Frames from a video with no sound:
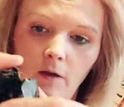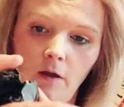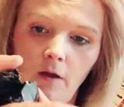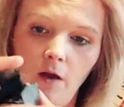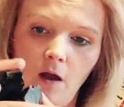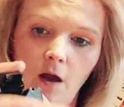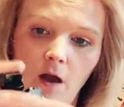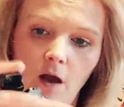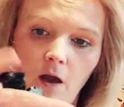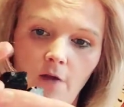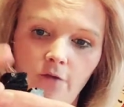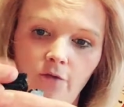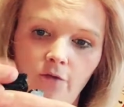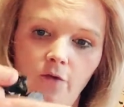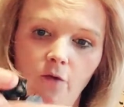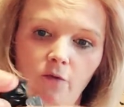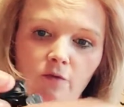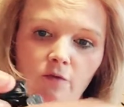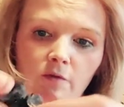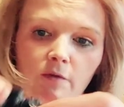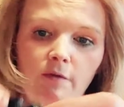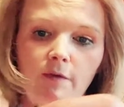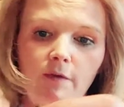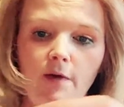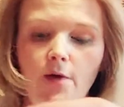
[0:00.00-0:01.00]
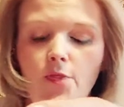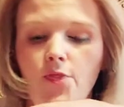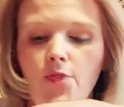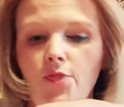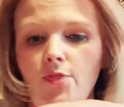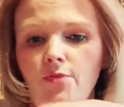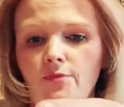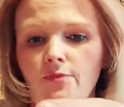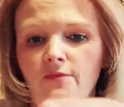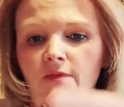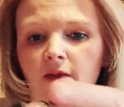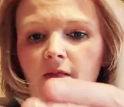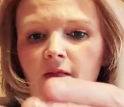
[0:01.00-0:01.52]
I don't know if that's
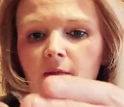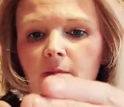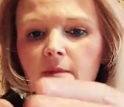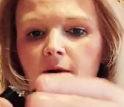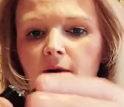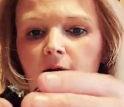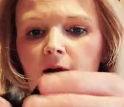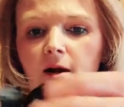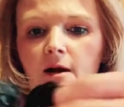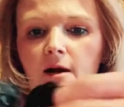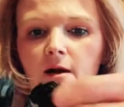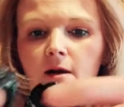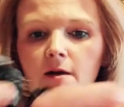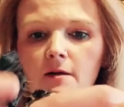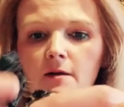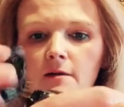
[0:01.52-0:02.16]
fell apart in